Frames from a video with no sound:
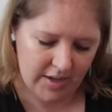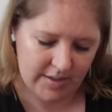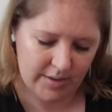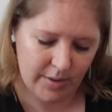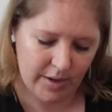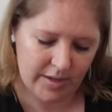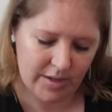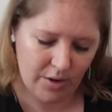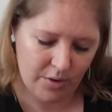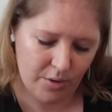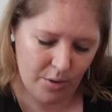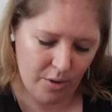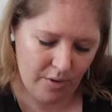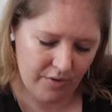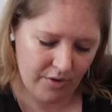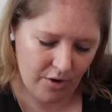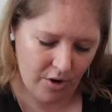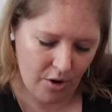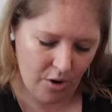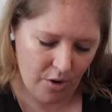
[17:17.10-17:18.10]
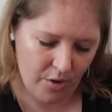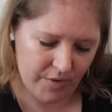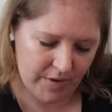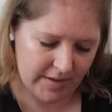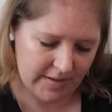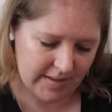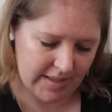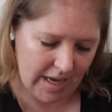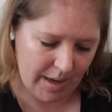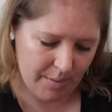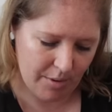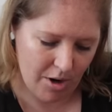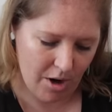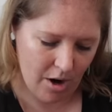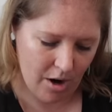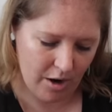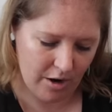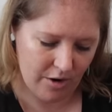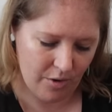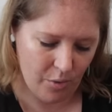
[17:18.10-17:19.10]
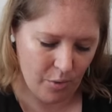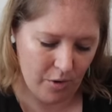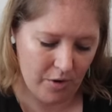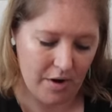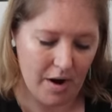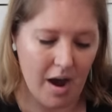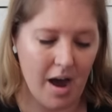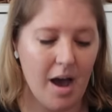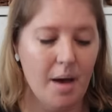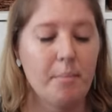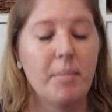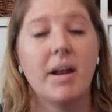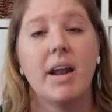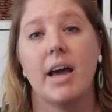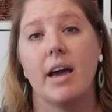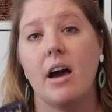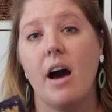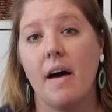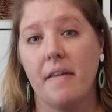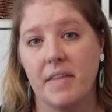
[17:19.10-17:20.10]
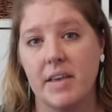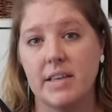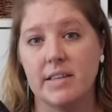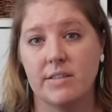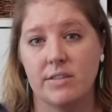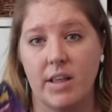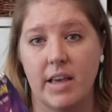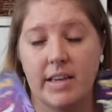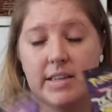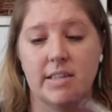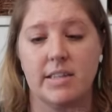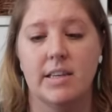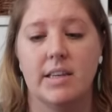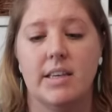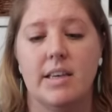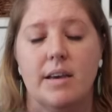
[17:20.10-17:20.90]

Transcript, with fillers: So I don't know if they're all the same card or not, but I got these like to